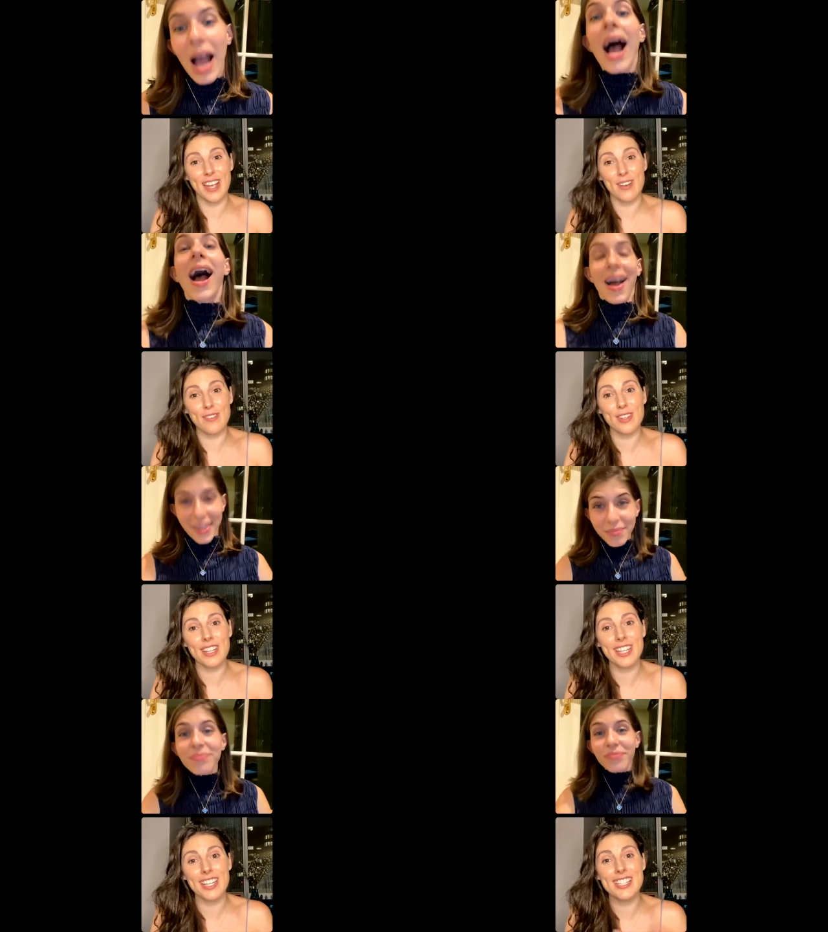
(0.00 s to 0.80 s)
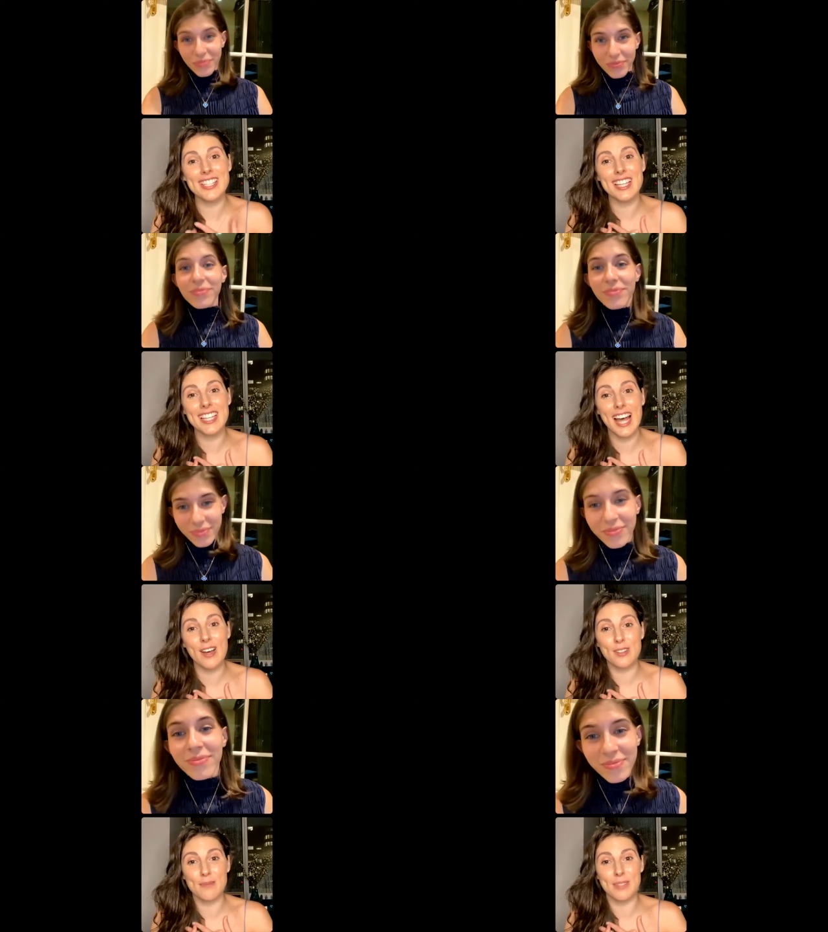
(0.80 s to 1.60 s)
Speaker 1: I feel ah. like it's
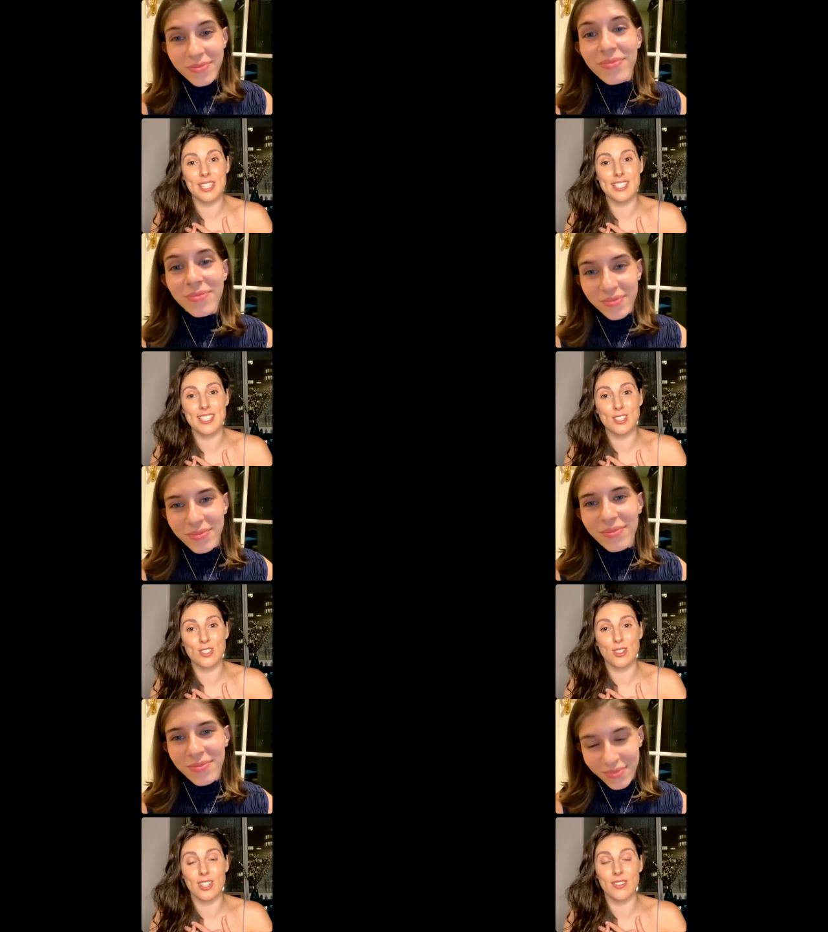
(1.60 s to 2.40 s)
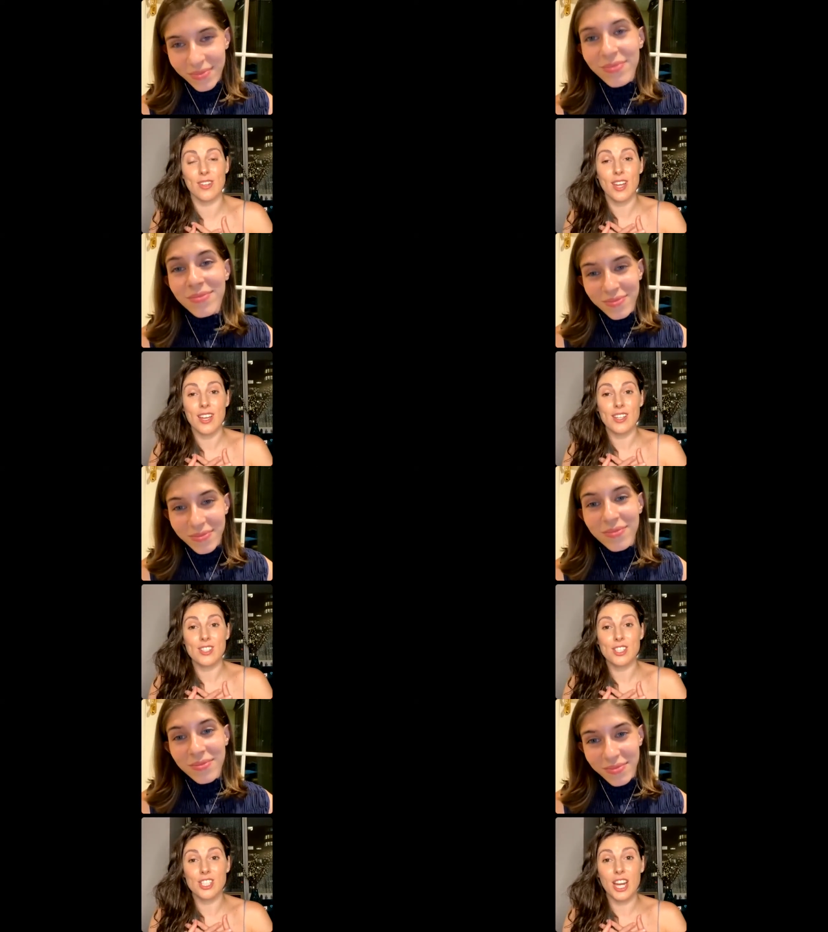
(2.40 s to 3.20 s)
allowed me to sort of
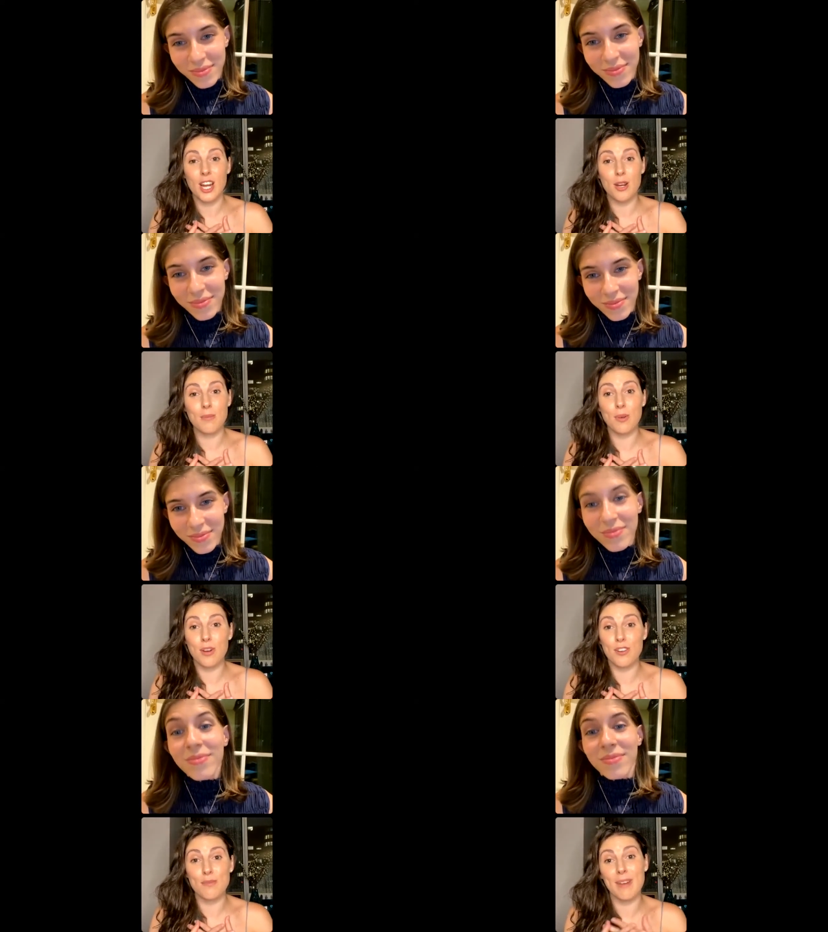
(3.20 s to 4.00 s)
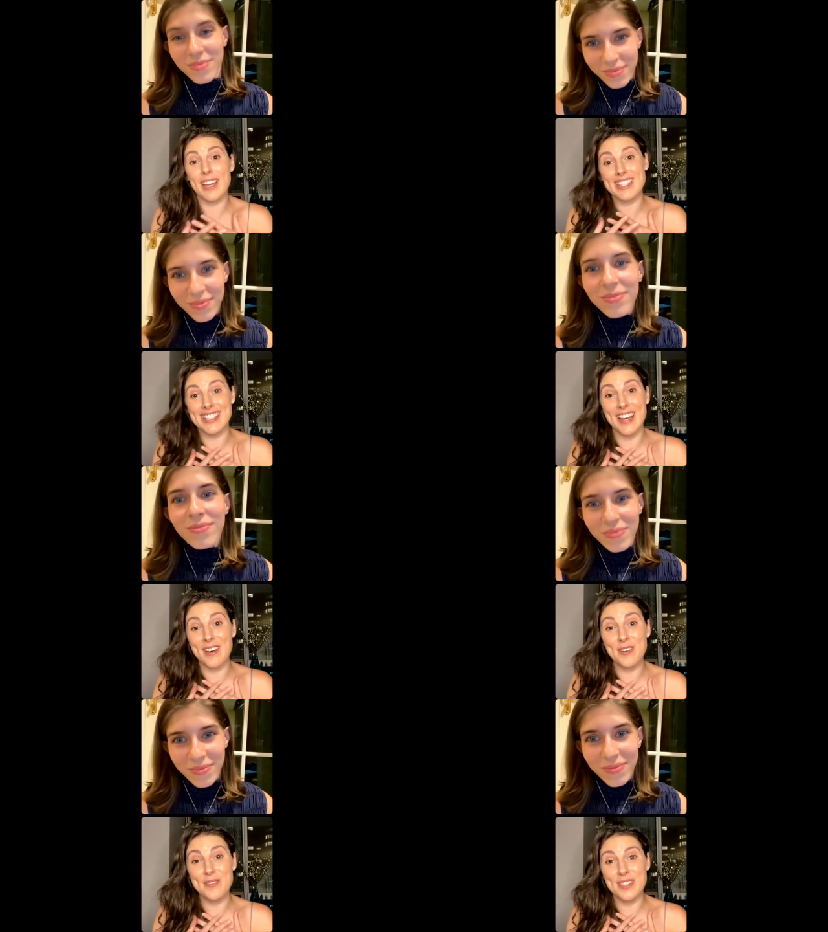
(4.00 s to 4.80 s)
share more of
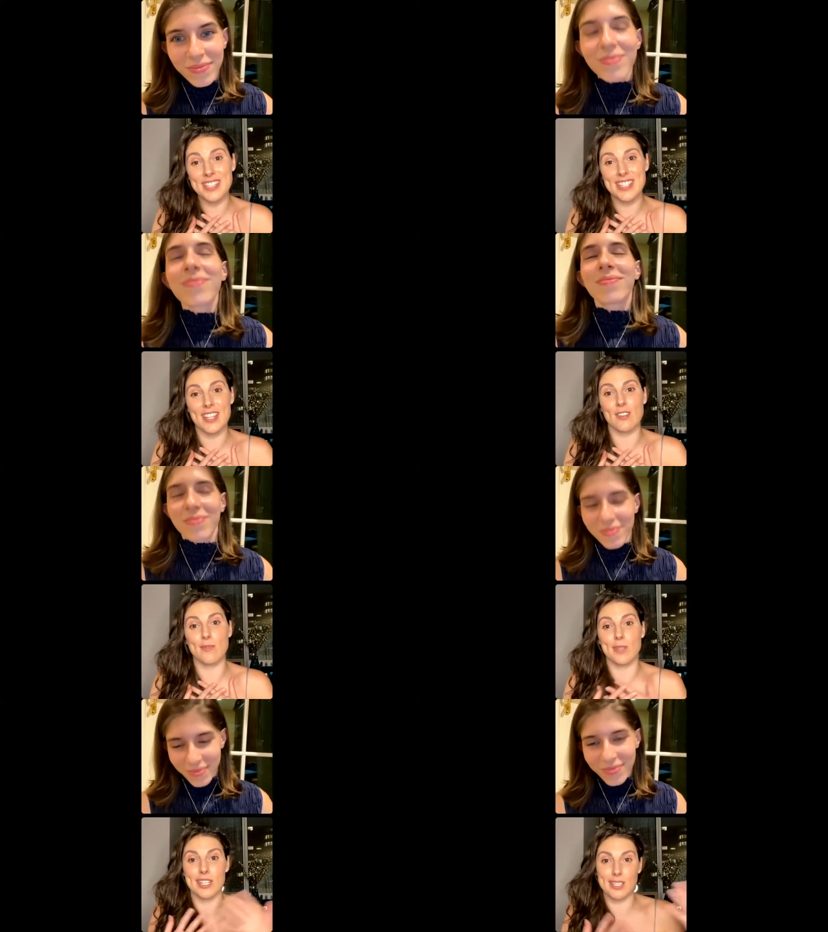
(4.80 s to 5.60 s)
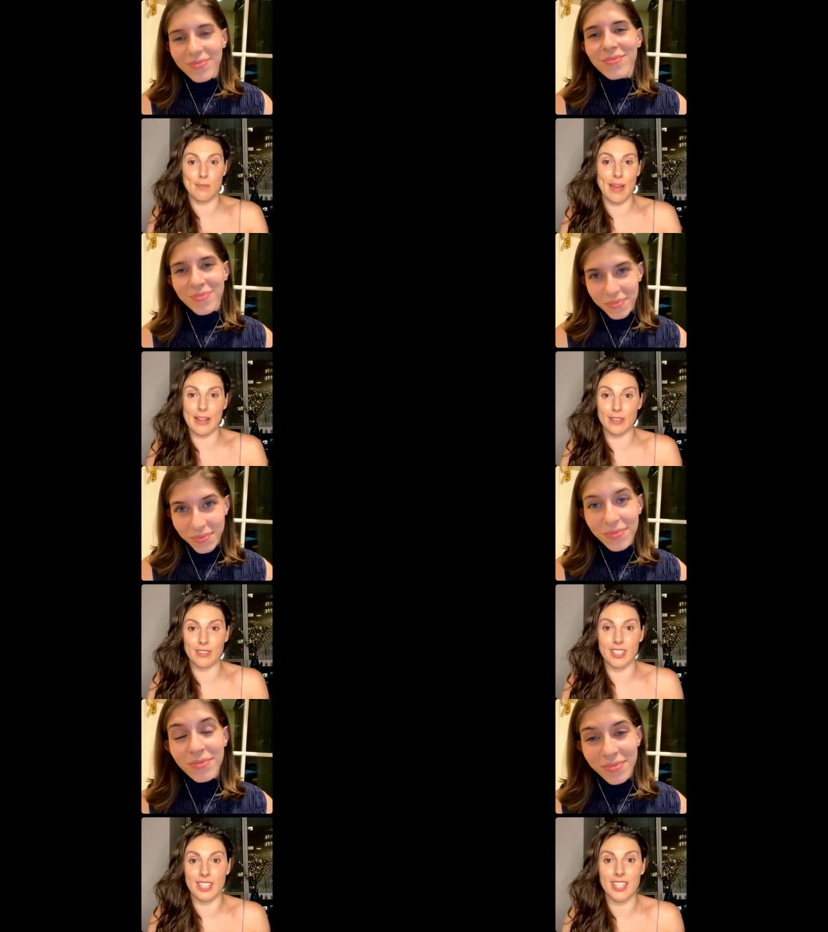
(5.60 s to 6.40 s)
myself instead of me as a
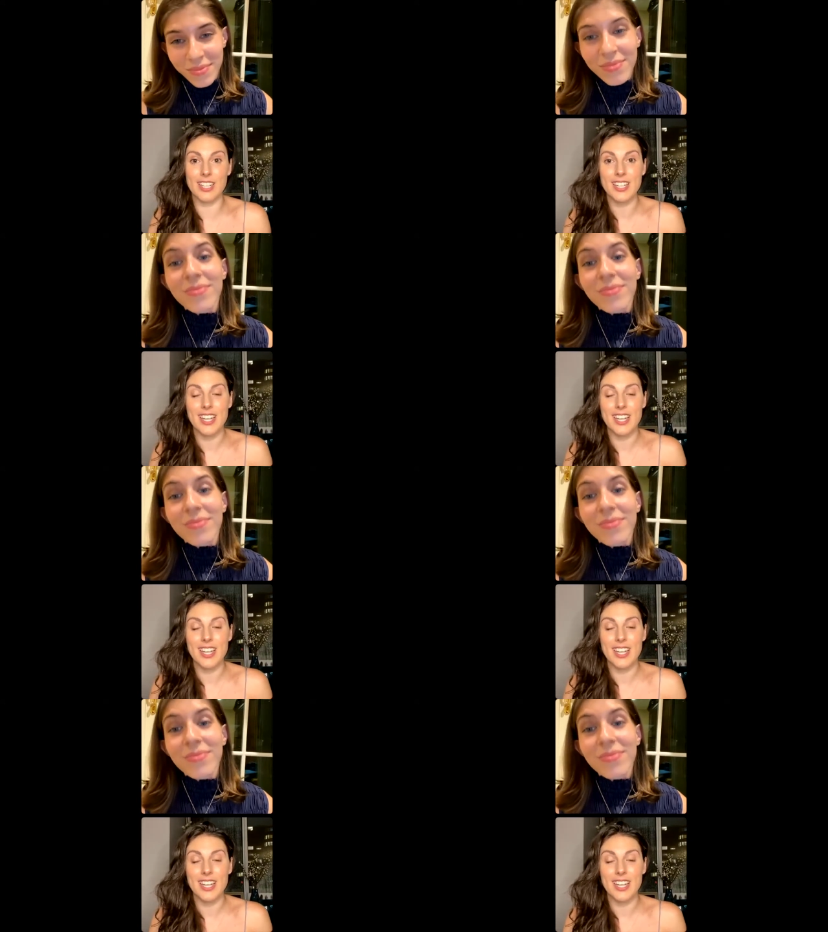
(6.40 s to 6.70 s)
ballerina.